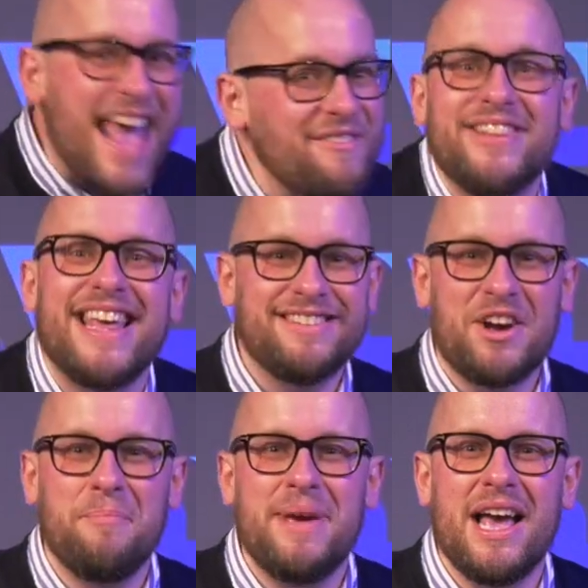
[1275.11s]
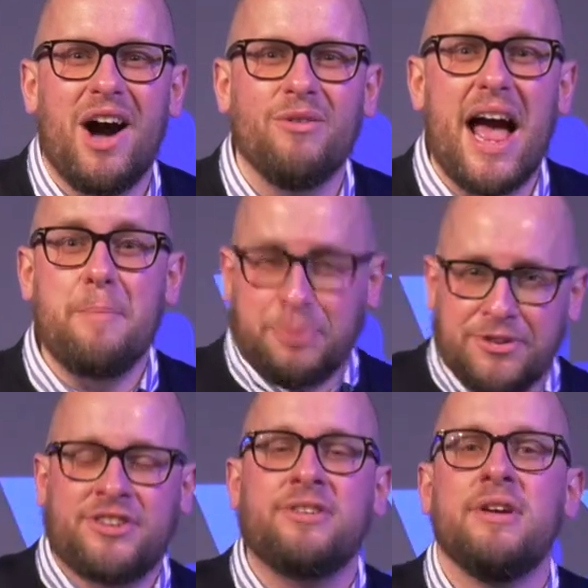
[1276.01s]
everything's going to be all right.
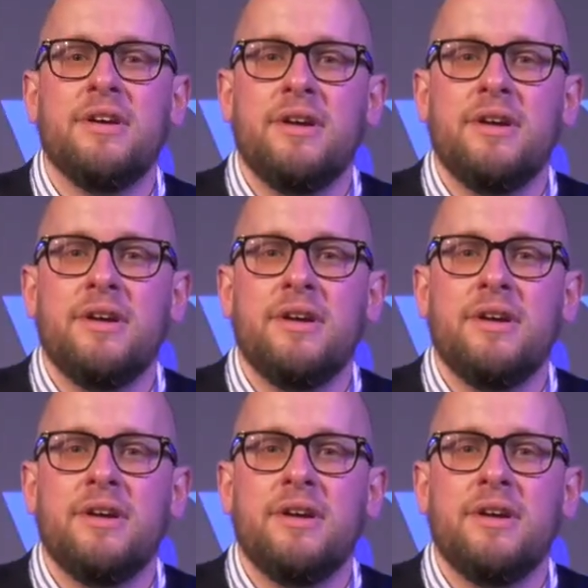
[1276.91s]
Psst.